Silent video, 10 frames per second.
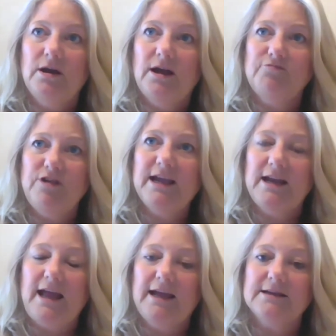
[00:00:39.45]
and
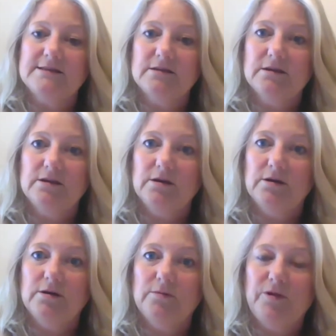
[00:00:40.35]
reconnect
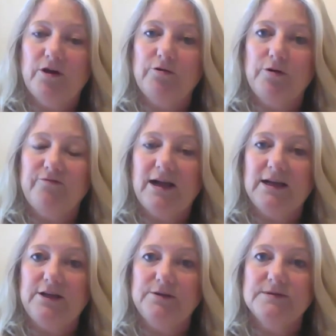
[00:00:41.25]
with our own
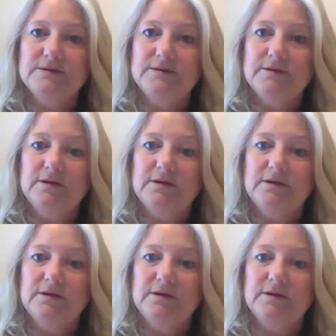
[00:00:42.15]
values.